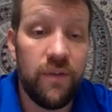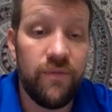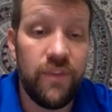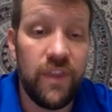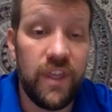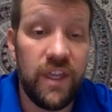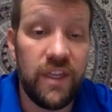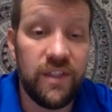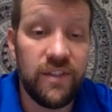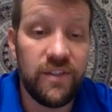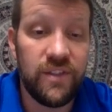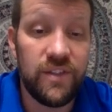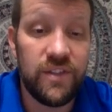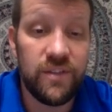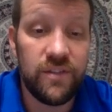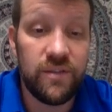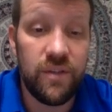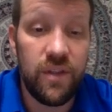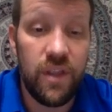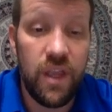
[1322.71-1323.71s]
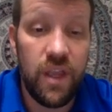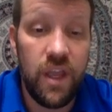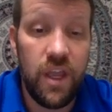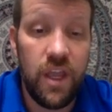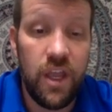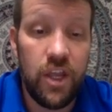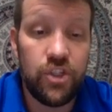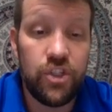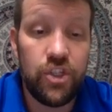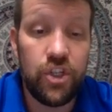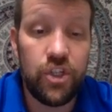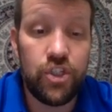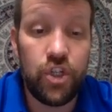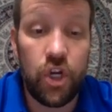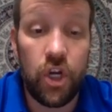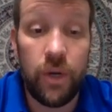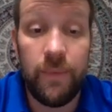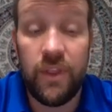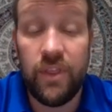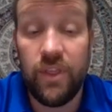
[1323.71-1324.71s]
of these,
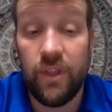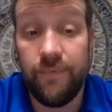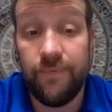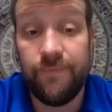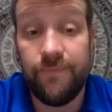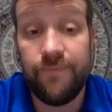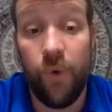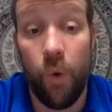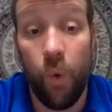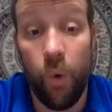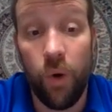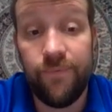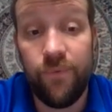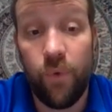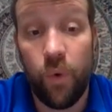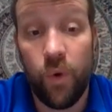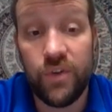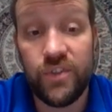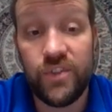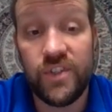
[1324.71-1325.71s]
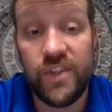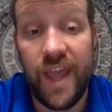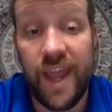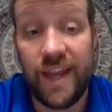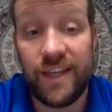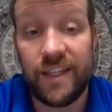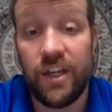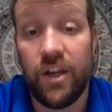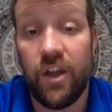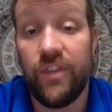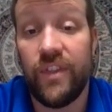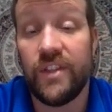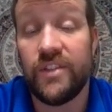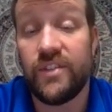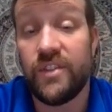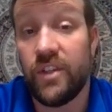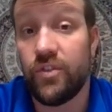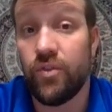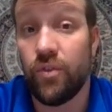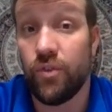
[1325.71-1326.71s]
determine the 4 forces acting on
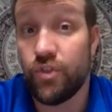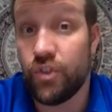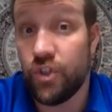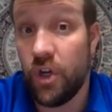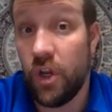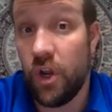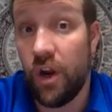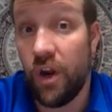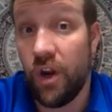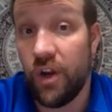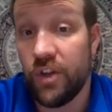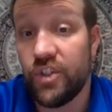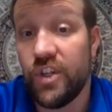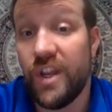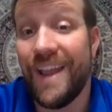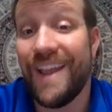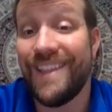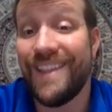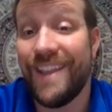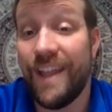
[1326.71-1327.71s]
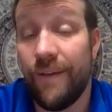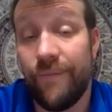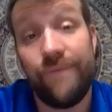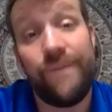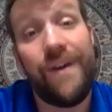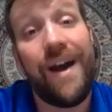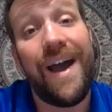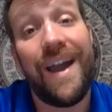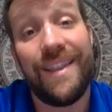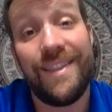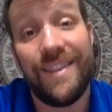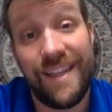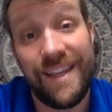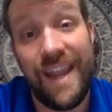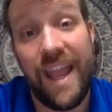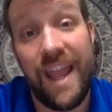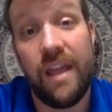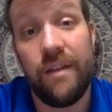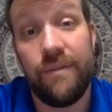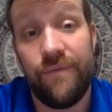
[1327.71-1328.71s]
this central charge, and then find the
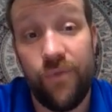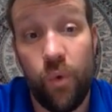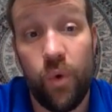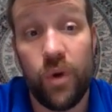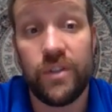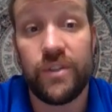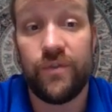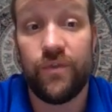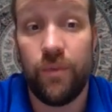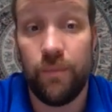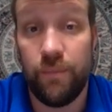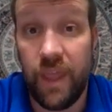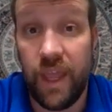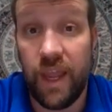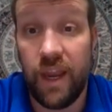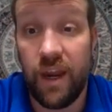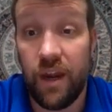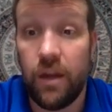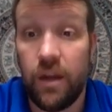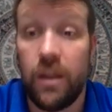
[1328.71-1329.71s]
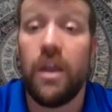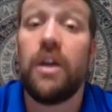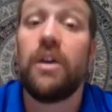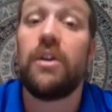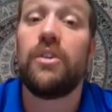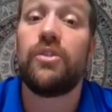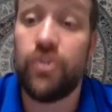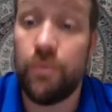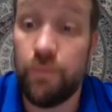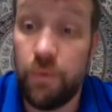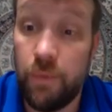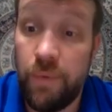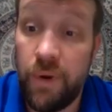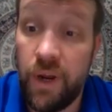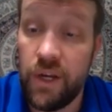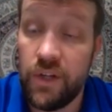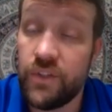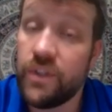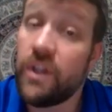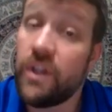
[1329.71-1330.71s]
net force from there. So prepare
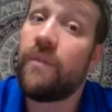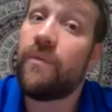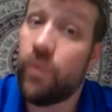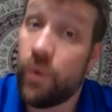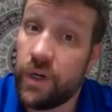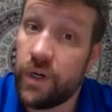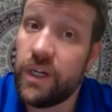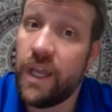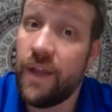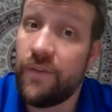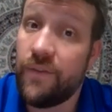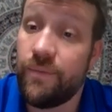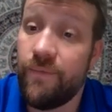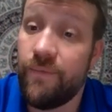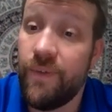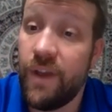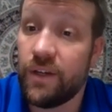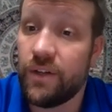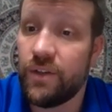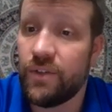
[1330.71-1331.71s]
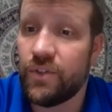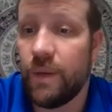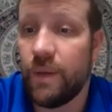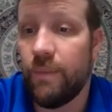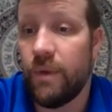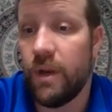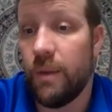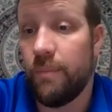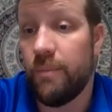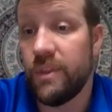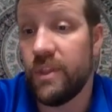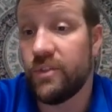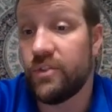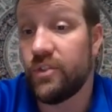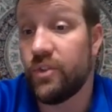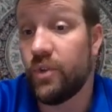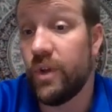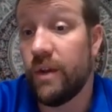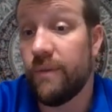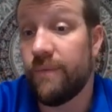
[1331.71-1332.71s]
yourself. We're going to have some vectors coming up in
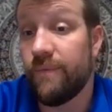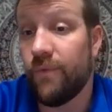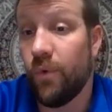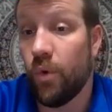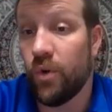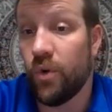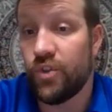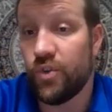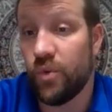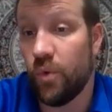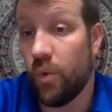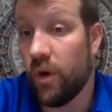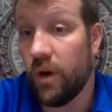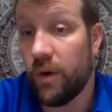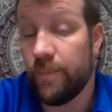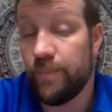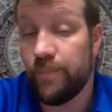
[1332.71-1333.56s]
this unit for sure.